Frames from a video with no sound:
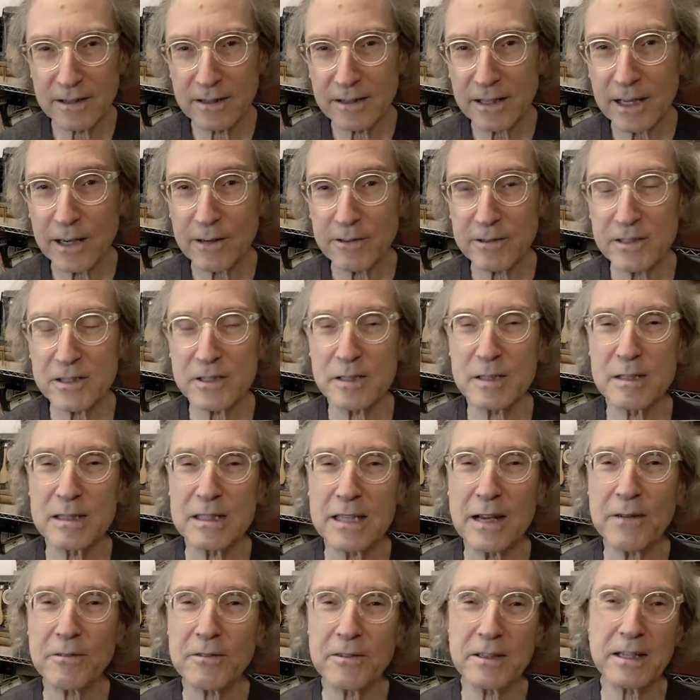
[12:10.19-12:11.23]
There is
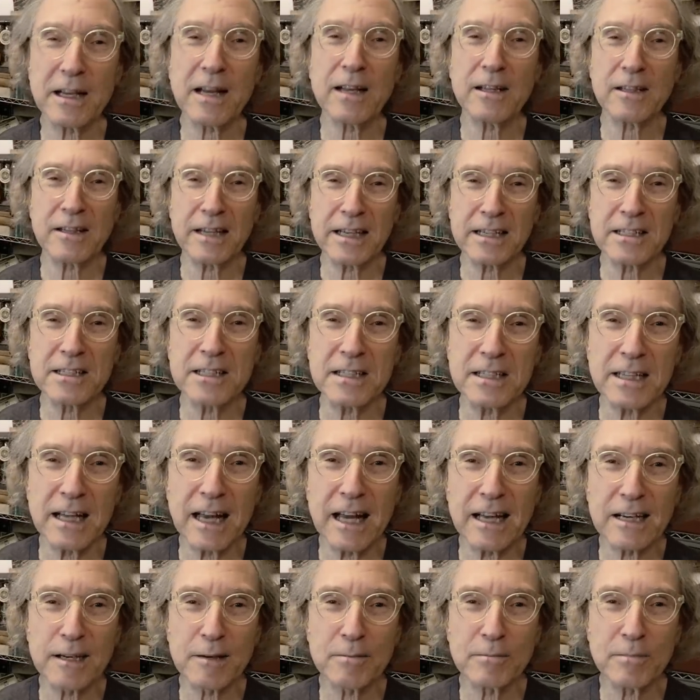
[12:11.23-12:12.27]
definitely a link to
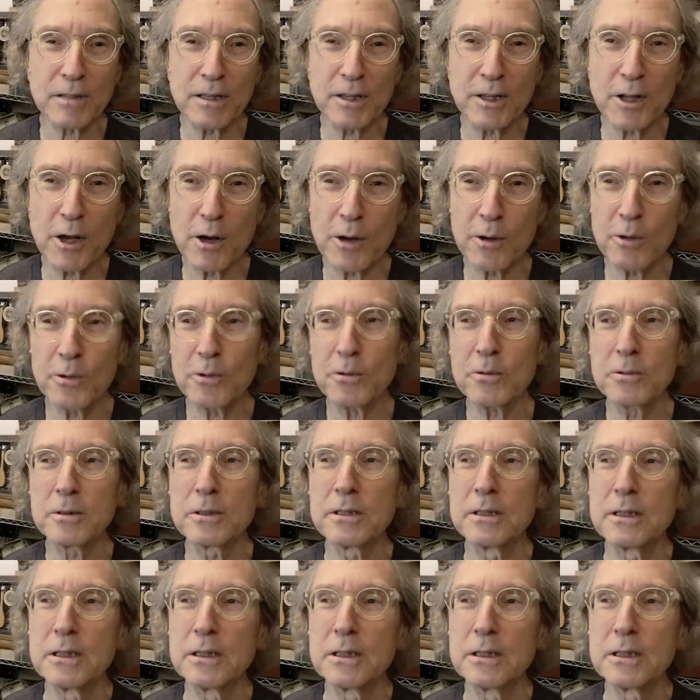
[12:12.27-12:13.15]
that below.